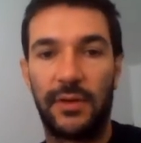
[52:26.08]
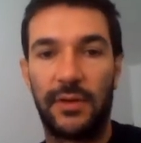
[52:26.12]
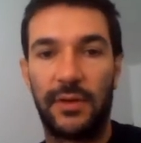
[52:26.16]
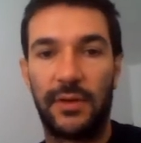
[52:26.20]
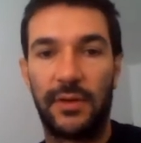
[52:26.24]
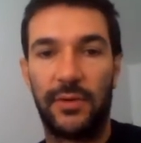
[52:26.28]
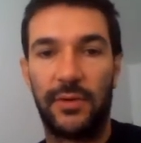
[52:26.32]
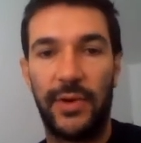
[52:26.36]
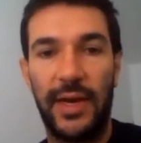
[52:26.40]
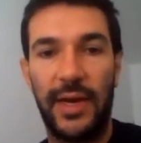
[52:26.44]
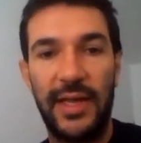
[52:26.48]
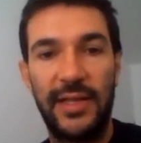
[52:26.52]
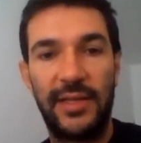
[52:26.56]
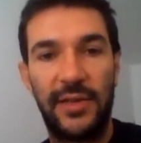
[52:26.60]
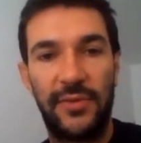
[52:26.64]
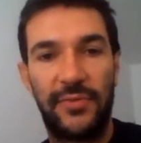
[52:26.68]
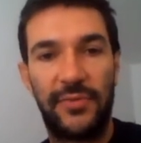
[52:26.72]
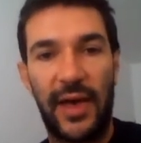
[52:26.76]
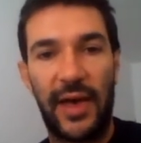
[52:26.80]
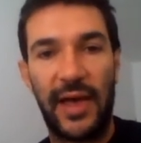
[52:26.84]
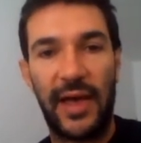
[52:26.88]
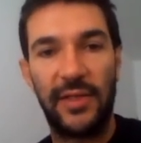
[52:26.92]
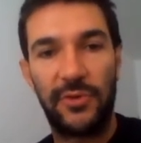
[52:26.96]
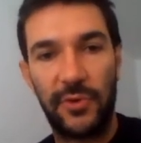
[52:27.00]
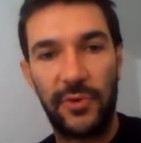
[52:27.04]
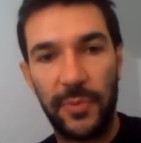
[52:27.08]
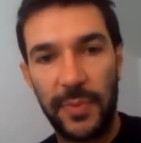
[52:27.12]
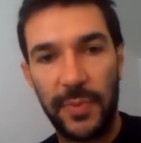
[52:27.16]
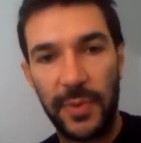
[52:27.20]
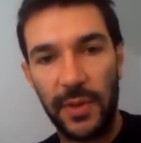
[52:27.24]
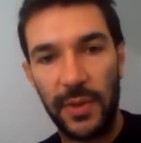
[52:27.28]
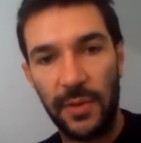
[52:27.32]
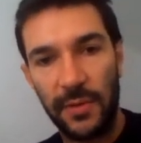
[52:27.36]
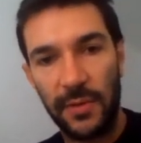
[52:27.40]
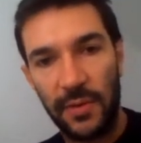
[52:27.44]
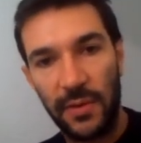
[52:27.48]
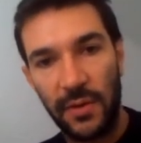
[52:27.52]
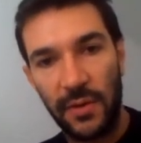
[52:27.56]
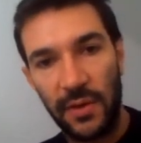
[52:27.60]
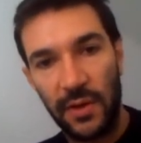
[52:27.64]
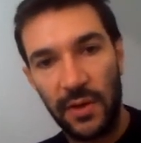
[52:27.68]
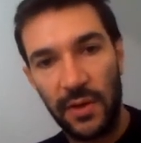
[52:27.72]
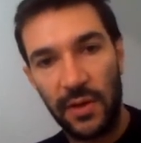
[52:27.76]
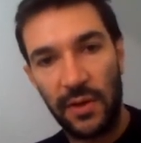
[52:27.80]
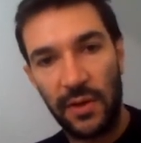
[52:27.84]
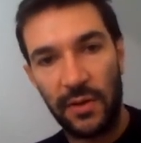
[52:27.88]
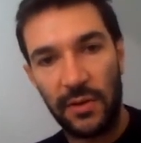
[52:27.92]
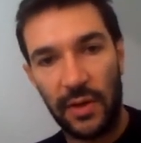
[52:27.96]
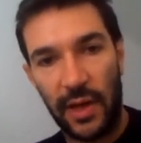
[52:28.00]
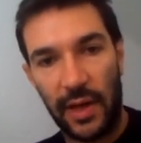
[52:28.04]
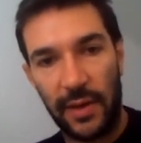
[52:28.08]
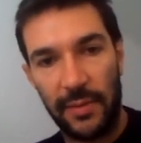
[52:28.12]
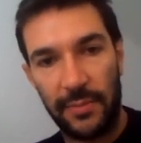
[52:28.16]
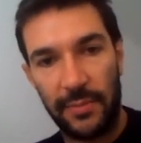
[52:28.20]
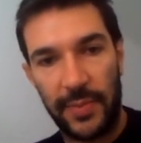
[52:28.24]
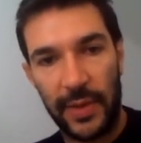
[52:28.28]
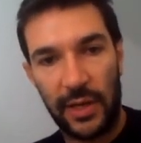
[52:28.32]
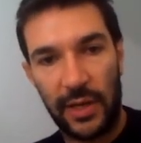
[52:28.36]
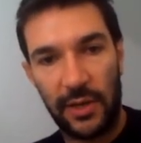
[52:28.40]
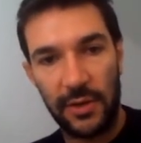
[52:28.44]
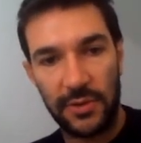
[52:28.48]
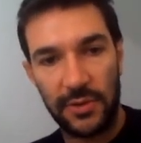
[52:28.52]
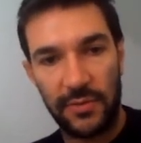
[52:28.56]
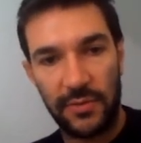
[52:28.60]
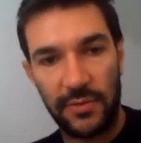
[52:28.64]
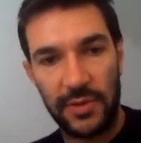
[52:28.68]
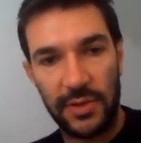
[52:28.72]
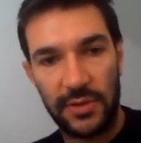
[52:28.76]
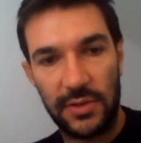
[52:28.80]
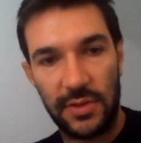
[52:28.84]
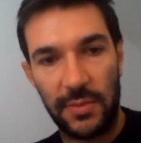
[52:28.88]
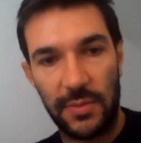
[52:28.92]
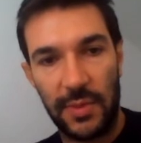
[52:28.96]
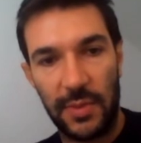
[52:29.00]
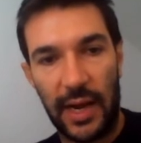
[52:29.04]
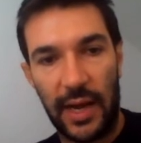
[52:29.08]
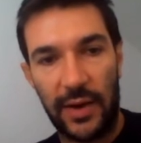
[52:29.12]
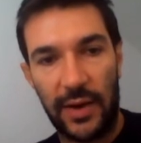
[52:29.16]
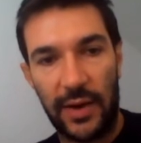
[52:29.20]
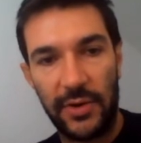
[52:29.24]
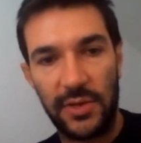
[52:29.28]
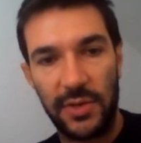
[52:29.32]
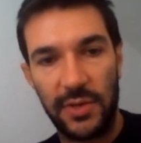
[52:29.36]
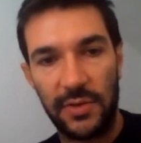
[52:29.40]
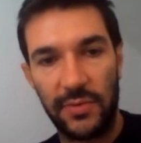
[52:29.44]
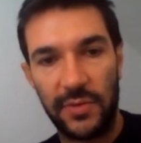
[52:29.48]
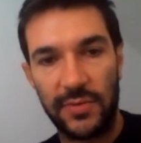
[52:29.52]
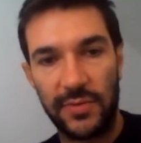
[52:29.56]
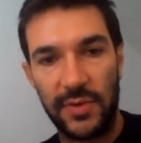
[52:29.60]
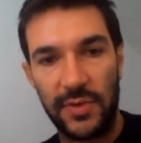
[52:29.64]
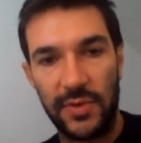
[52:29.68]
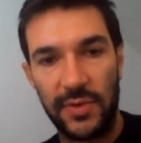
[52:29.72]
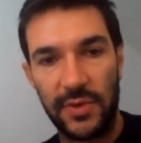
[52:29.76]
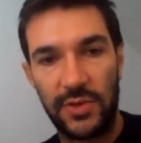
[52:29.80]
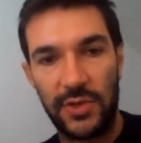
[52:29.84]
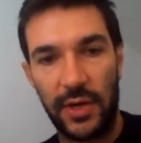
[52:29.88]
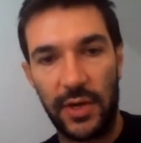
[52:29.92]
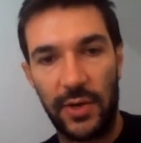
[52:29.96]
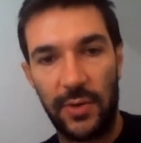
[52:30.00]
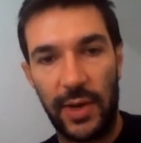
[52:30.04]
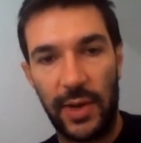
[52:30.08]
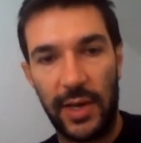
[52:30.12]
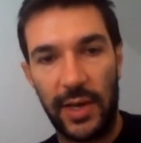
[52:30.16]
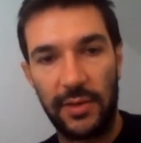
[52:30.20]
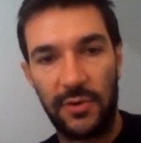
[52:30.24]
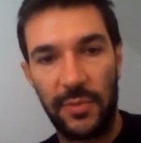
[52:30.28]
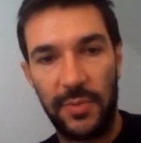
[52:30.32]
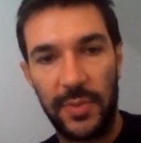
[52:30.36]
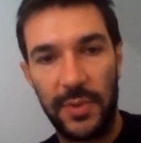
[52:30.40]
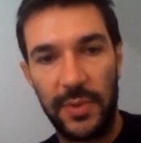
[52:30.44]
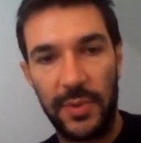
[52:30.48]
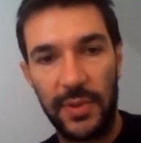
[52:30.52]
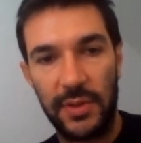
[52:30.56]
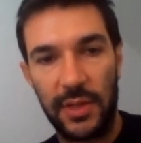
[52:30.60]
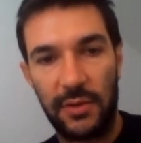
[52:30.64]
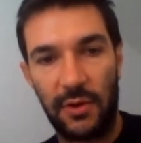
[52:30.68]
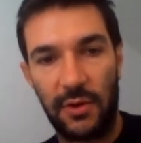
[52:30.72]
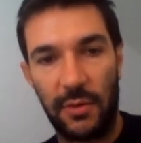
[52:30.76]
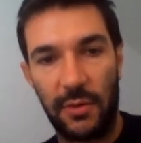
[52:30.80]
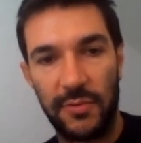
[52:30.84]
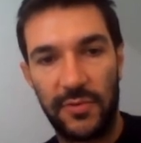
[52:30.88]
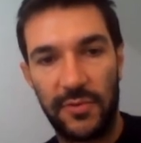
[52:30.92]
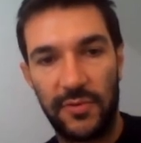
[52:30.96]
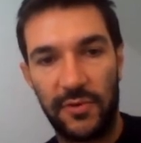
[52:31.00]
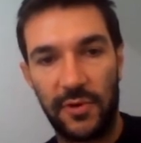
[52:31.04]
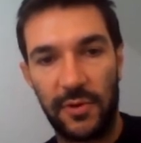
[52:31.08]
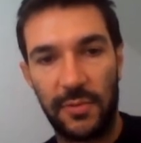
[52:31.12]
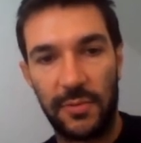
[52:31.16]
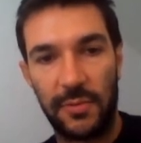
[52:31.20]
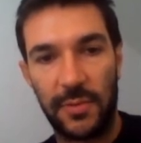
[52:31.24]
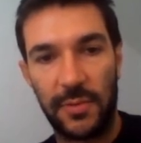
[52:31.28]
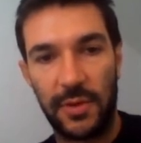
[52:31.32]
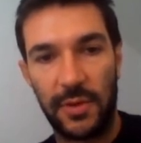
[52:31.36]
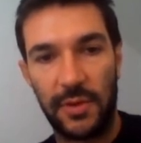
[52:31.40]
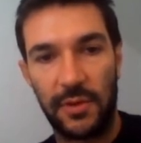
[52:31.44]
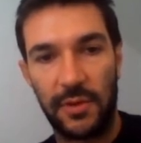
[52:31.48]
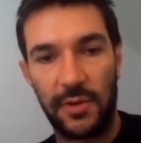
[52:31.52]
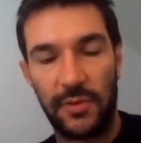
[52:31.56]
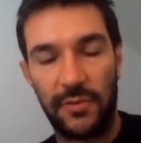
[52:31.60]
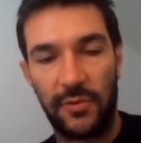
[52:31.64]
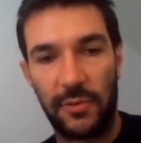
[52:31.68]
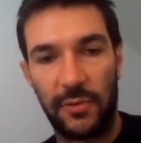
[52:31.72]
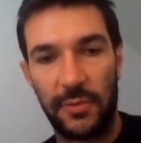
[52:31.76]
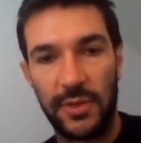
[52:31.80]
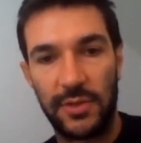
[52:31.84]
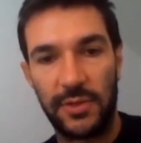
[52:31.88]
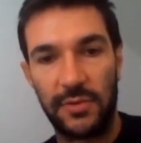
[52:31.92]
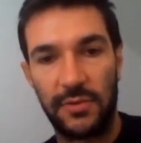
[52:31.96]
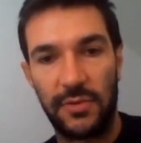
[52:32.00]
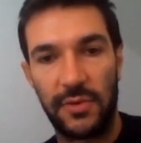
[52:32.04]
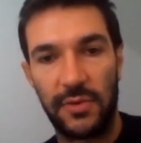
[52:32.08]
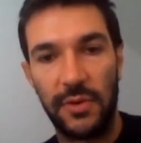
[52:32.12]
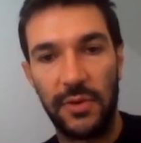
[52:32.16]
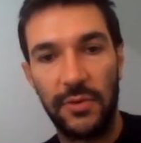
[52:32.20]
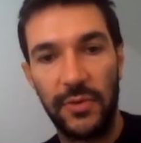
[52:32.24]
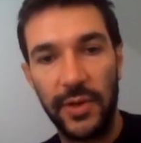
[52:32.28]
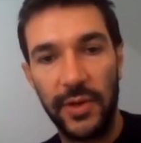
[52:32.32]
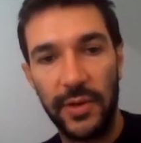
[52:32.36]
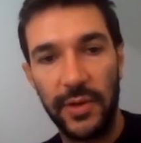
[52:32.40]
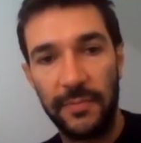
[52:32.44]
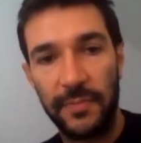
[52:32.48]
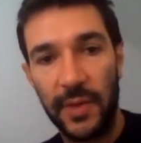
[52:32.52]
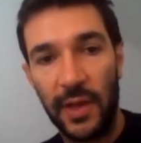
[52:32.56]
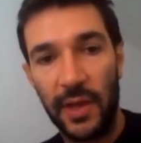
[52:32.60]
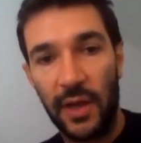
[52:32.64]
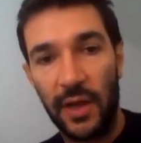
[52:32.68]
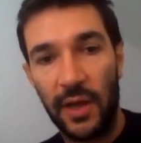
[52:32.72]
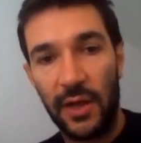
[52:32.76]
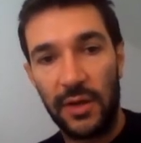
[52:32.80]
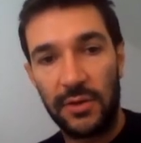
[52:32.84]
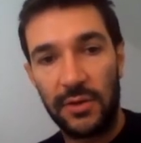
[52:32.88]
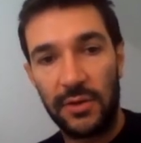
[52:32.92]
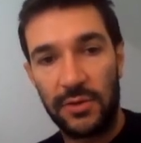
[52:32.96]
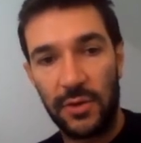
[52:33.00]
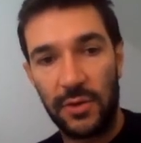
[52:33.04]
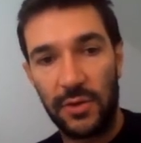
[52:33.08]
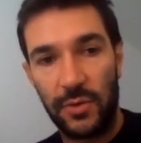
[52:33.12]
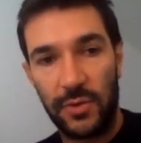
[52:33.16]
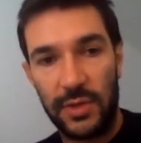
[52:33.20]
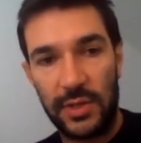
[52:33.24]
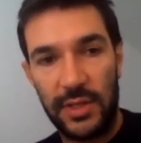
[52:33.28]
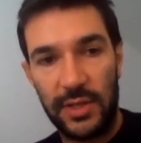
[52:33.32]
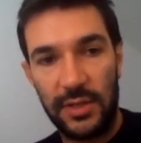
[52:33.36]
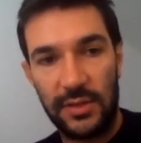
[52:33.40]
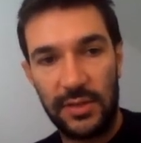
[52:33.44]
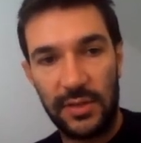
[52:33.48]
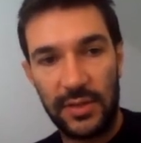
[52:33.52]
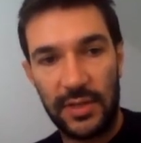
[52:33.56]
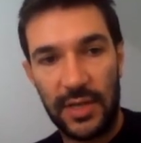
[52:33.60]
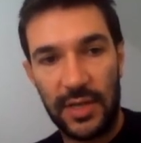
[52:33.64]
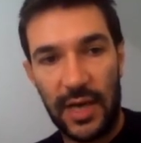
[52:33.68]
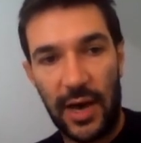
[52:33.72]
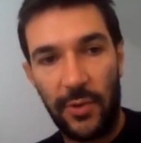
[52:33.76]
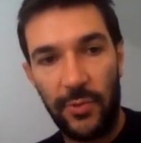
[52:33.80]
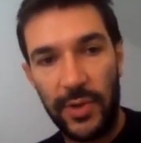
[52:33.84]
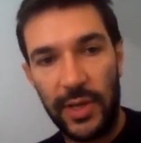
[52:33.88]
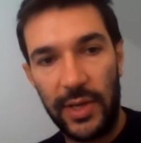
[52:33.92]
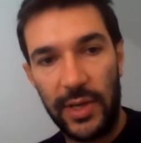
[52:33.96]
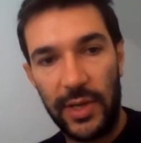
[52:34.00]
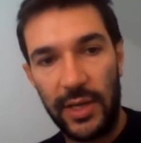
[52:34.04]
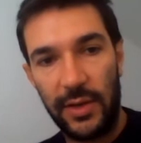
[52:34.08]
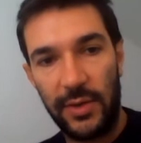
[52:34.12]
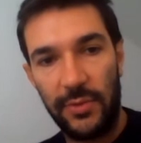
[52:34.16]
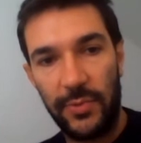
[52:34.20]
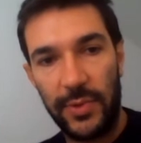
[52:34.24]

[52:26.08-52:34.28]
relative entropy because of the similarity with this Shannon entropy that comes from information theory. So this is how we